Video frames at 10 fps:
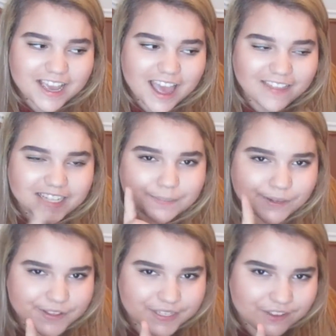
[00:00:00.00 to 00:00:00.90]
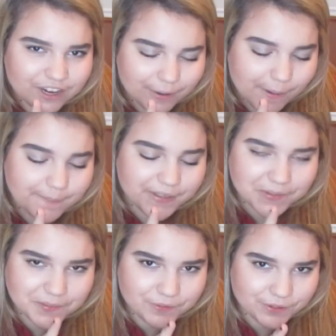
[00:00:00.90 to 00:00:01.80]
and let's blow this video up like we
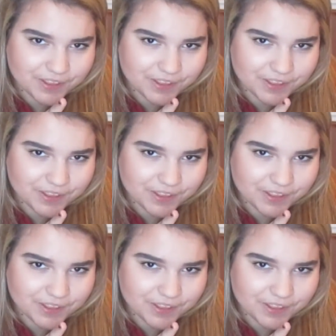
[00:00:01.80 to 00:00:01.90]
blew the